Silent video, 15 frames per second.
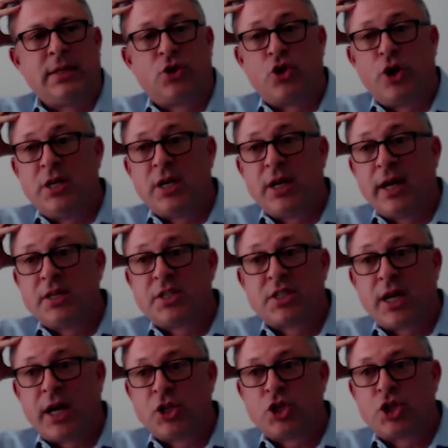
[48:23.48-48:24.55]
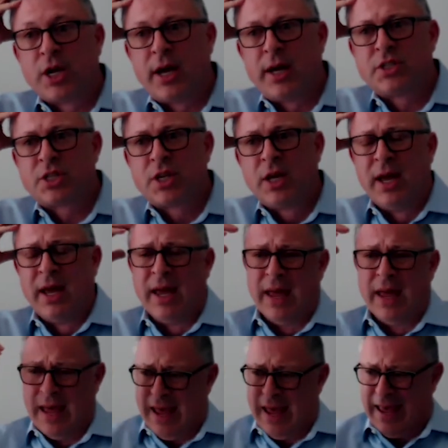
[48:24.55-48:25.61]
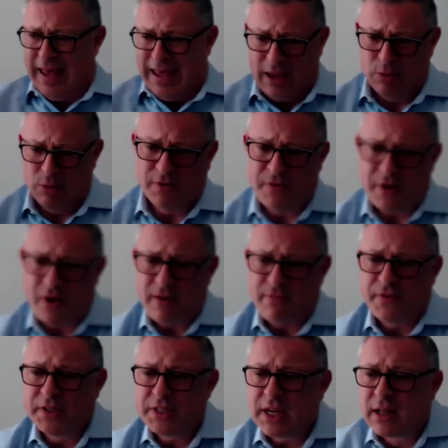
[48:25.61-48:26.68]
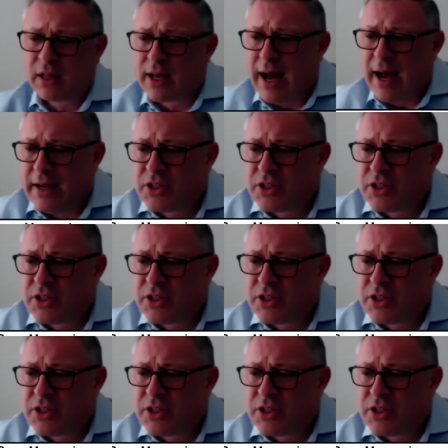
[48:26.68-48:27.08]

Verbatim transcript: treated us, touched us. He was a very physical guy,